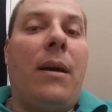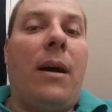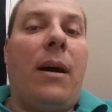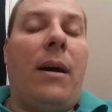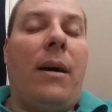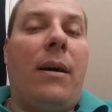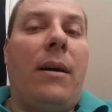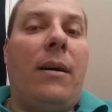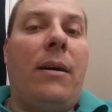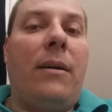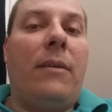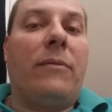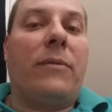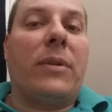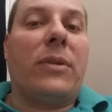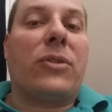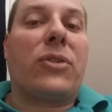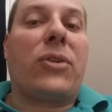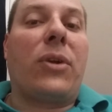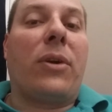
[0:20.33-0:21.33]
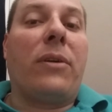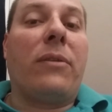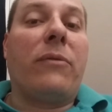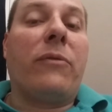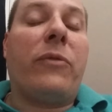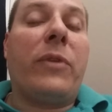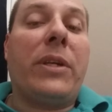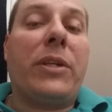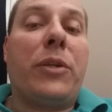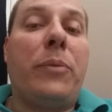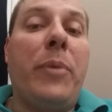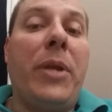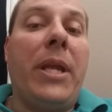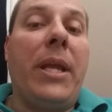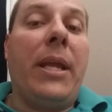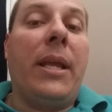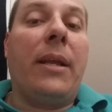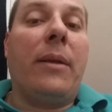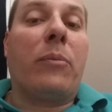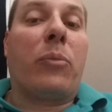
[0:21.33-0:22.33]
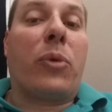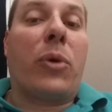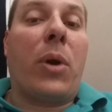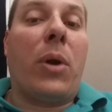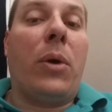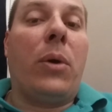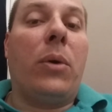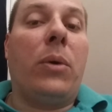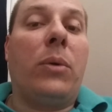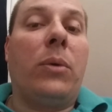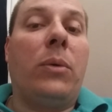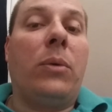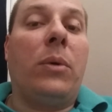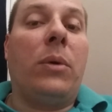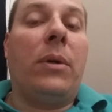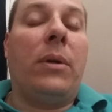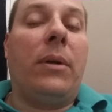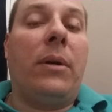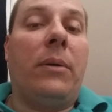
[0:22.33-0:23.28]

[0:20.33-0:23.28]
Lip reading: of certain fish being prone,